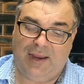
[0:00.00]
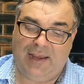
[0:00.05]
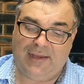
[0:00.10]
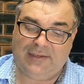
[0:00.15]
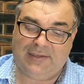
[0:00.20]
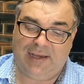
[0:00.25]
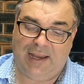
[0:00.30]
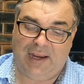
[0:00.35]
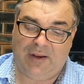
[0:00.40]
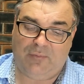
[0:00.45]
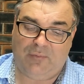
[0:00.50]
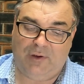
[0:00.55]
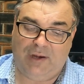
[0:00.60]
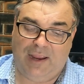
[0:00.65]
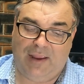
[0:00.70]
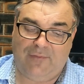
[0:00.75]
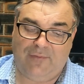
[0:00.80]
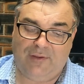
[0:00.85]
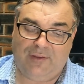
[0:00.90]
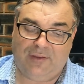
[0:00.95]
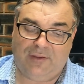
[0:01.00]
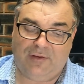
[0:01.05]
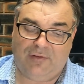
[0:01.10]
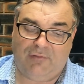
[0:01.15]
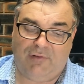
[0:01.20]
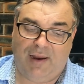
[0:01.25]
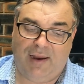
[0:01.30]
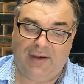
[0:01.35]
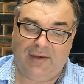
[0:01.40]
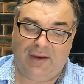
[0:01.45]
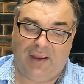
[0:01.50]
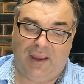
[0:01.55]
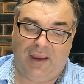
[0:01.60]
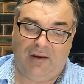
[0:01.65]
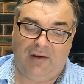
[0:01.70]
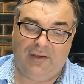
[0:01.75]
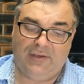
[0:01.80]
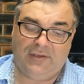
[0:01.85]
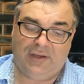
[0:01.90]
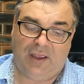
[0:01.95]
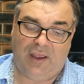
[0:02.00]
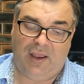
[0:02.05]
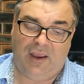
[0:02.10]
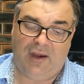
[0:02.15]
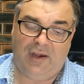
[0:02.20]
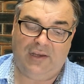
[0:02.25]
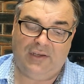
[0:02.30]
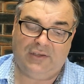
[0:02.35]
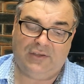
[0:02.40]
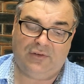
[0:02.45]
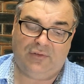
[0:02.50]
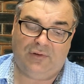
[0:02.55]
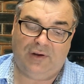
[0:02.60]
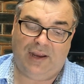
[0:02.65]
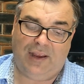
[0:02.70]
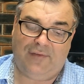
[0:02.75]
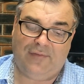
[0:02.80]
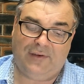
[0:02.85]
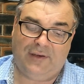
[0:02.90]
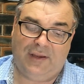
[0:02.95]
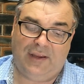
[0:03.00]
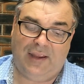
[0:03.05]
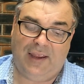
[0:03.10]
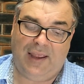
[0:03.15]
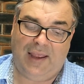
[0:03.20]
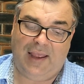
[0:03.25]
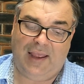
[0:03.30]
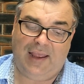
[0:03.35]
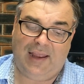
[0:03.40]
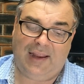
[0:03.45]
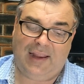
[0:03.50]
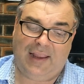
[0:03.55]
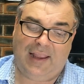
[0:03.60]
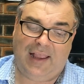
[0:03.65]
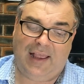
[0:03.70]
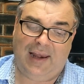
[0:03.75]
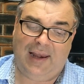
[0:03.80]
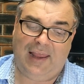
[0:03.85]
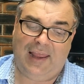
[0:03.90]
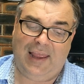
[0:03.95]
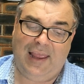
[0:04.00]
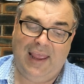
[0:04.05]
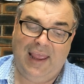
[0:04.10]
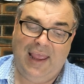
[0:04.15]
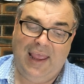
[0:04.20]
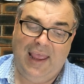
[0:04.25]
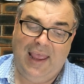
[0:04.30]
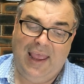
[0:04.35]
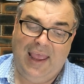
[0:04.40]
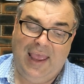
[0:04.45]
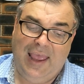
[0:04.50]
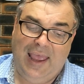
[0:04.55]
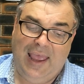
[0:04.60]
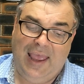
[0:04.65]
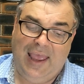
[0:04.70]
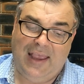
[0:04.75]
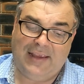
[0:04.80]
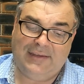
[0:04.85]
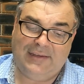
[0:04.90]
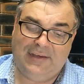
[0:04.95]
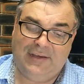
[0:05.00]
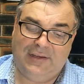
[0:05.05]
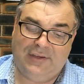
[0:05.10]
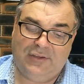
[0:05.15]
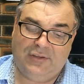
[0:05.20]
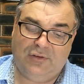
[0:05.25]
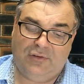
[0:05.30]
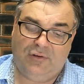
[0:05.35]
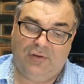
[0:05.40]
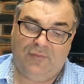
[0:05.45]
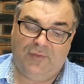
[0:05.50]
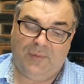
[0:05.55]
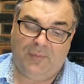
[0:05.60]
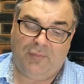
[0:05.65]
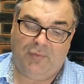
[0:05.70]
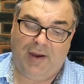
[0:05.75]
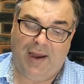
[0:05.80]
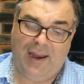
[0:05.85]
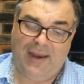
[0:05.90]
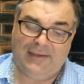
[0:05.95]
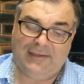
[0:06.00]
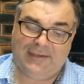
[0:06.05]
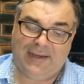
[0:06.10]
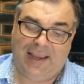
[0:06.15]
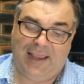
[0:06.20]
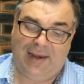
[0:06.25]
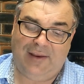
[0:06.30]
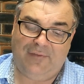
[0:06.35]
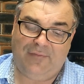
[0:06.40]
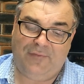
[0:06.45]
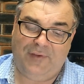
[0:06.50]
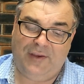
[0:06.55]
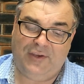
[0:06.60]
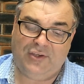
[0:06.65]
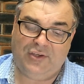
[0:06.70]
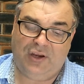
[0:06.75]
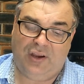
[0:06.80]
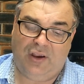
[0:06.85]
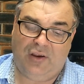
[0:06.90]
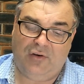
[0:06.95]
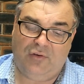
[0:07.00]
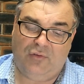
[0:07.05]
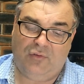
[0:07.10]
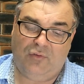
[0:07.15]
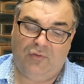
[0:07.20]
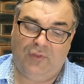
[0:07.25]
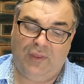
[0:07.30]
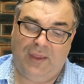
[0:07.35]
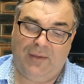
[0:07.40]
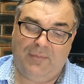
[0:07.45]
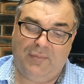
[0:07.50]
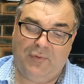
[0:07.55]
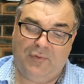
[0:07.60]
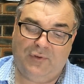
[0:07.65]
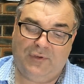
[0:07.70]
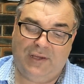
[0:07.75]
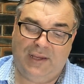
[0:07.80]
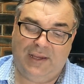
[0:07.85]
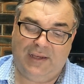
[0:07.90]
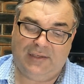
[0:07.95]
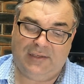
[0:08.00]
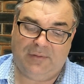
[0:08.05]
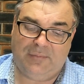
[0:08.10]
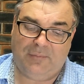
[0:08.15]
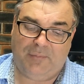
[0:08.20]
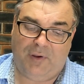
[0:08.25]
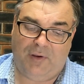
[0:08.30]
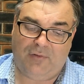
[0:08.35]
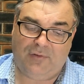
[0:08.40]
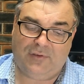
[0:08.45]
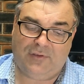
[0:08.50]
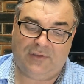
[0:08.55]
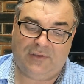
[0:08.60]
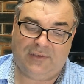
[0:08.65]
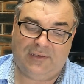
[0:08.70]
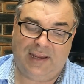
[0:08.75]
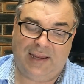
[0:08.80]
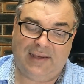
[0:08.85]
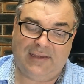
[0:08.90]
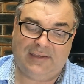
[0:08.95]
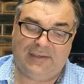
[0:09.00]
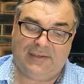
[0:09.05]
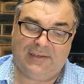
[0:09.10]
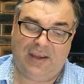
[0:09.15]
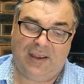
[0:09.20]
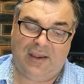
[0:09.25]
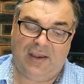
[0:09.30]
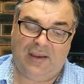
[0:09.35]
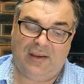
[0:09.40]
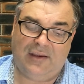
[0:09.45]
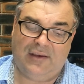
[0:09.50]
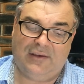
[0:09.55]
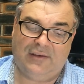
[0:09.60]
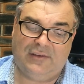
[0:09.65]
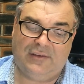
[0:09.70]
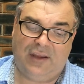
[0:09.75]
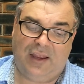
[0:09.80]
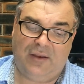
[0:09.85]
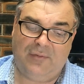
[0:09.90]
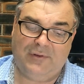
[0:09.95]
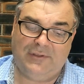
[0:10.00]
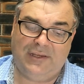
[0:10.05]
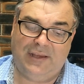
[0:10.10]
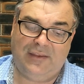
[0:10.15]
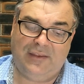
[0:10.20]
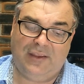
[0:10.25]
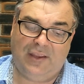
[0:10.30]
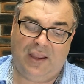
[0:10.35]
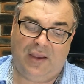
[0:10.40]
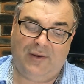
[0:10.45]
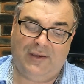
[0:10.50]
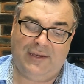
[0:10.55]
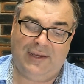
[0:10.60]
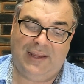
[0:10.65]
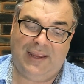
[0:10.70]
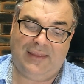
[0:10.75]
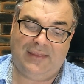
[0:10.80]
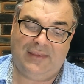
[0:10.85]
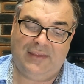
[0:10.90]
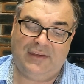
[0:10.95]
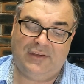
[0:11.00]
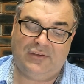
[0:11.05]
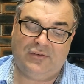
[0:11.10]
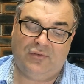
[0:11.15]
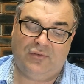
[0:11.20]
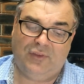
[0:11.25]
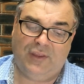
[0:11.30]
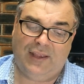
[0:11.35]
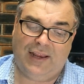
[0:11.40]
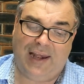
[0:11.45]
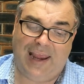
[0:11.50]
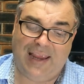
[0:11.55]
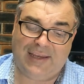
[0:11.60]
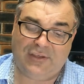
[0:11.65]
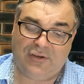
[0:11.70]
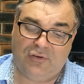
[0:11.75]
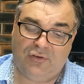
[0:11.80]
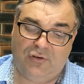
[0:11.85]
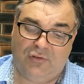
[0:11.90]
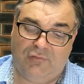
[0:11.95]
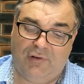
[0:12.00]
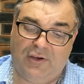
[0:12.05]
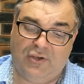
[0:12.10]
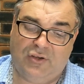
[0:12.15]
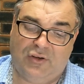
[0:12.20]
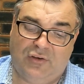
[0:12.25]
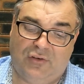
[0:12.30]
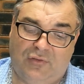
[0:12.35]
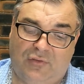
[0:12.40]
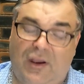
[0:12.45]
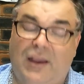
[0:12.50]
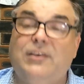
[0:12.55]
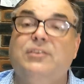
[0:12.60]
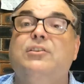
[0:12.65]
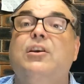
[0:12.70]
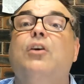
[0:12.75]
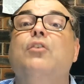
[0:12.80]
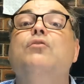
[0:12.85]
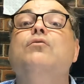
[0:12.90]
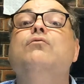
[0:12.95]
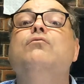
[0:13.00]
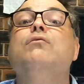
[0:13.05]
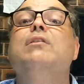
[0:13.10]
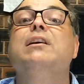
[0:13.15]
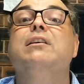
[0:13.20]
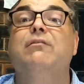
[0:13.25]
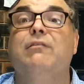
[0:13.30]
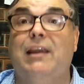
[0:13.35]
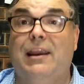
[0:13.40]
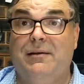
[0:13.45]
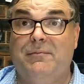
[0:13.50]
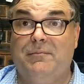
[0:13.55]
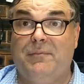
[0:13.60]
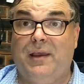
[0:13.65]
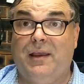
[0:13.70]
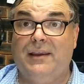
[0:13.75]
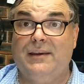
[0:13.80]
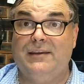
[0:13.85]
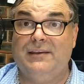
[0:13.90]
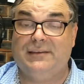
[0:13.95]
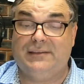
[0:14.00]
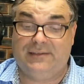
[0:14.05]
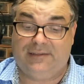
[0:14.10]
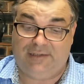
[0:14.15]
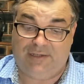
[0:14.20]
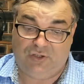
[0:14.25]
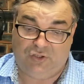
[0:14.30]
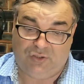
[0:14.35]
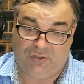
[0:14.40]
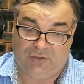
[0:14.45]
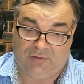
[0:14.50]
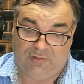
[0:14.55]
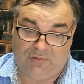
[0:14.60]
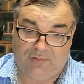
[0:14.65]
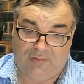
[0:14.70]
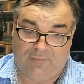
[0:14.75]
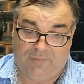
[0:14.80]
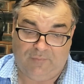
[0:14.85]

As luck would have it, the grey dial is a highly sought after colour as it is sort of the brand's colour feature on all their boutiques and boxes and signs. I was either going to get this or the Glashütte original. I don't regret my decision.